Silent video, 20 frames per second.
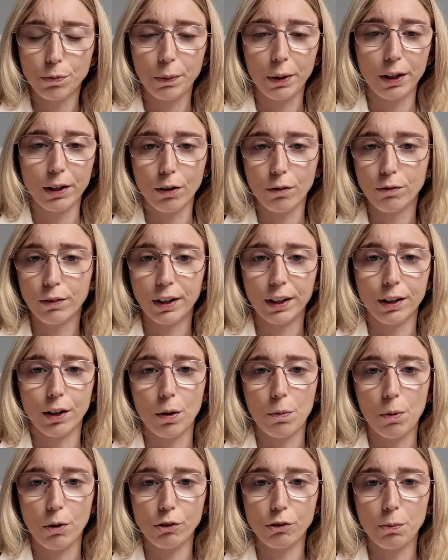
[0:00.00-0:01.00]
but I don't really
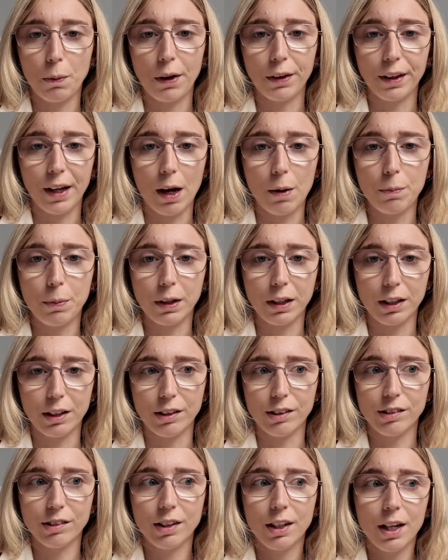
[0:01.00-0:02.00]
know much about that
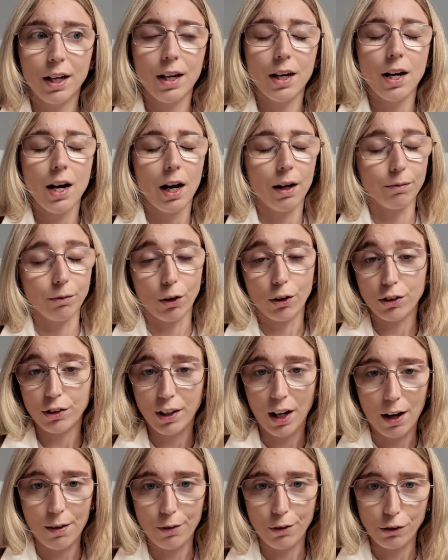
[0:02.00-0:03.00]
because I'm not a
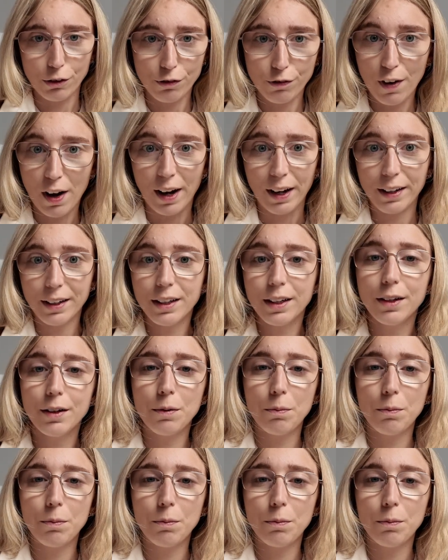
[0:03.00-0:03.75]
Star Wars fan.